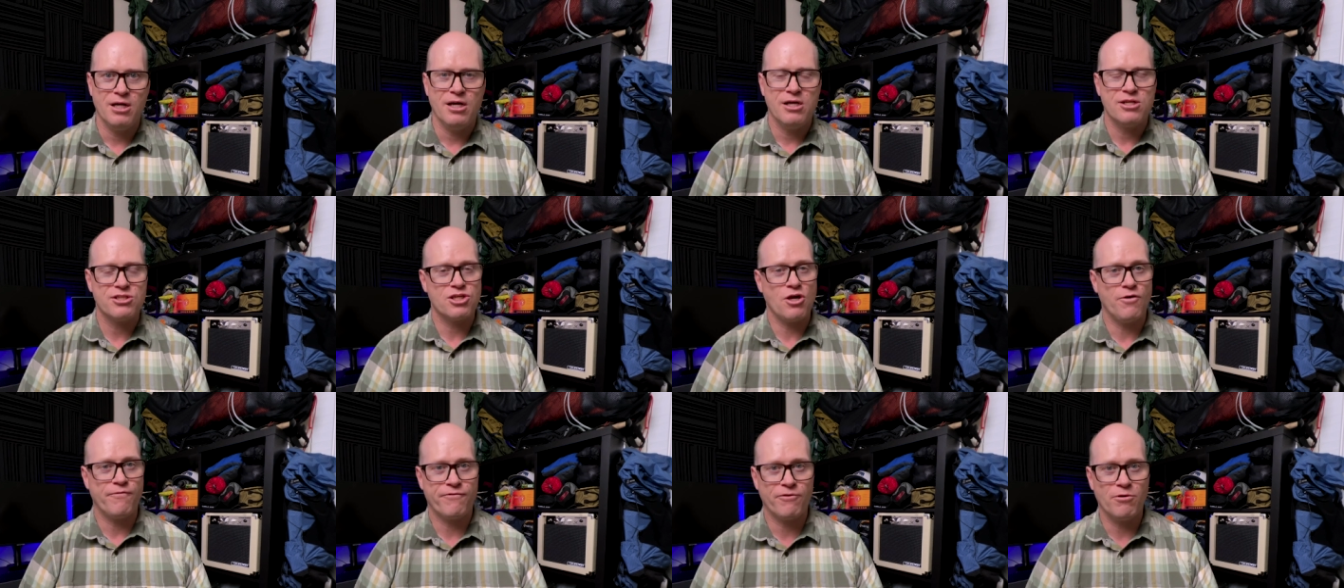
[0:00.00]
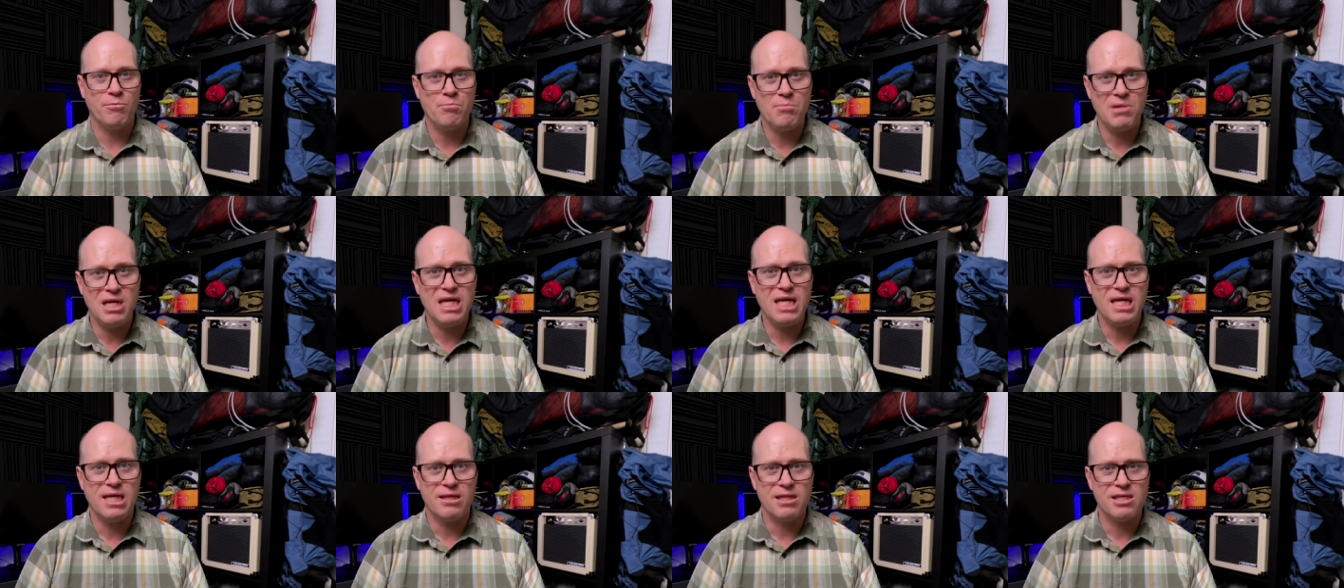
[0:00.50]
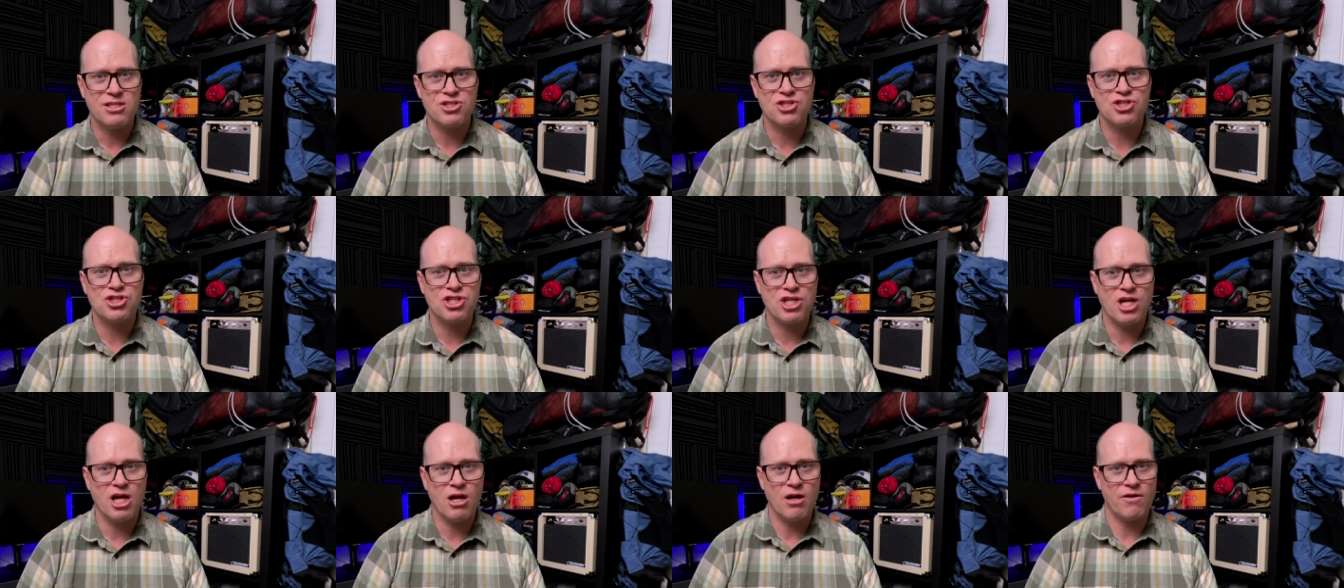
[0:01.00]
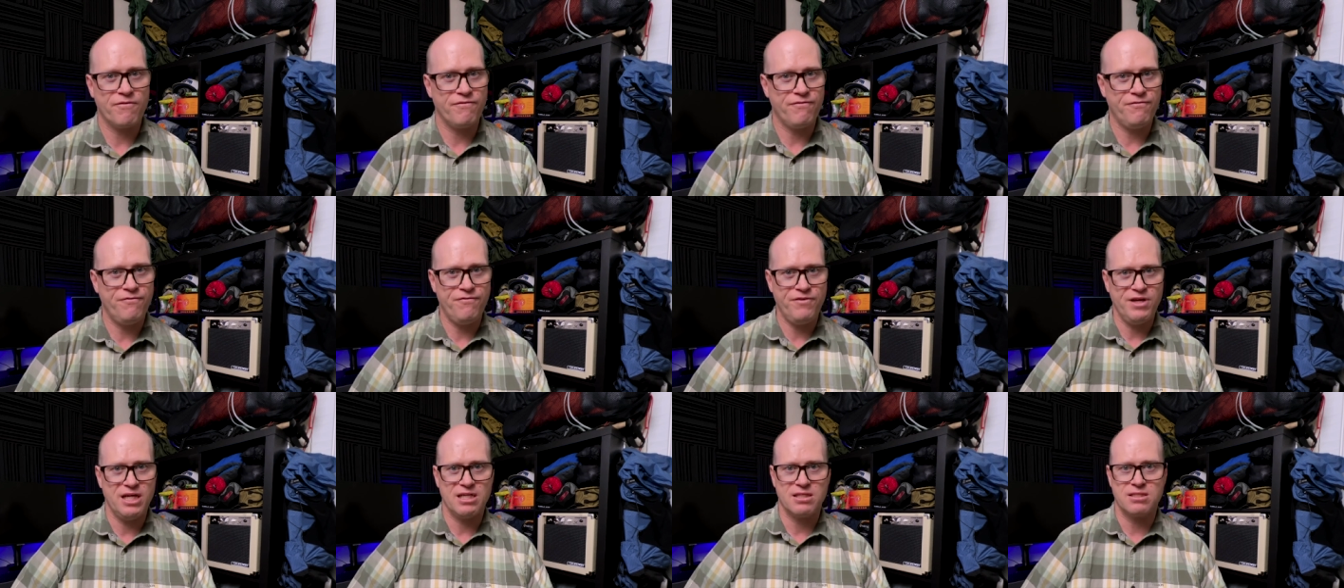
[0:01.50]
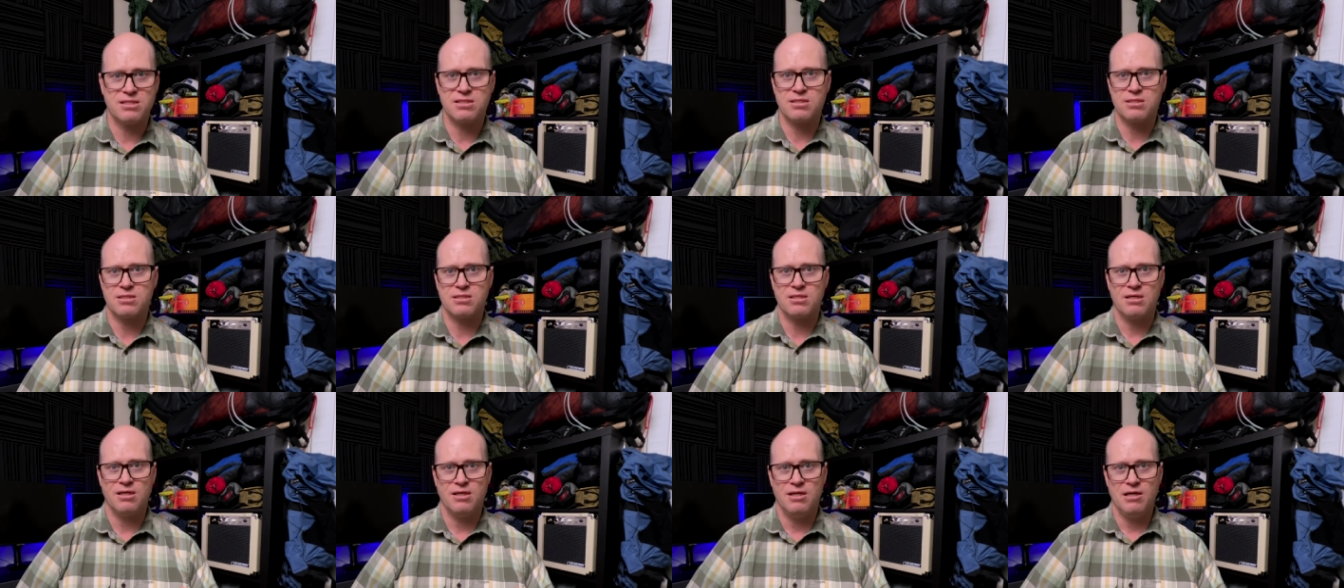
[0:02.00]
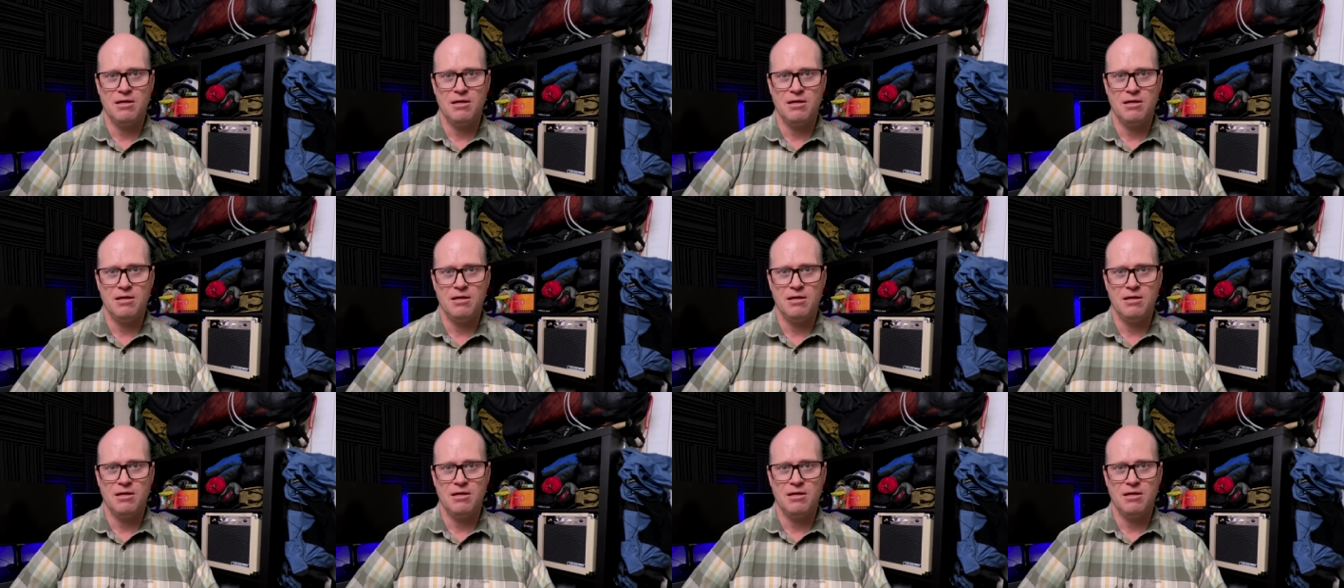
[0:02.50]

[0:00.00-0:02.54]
So for me, this chair fits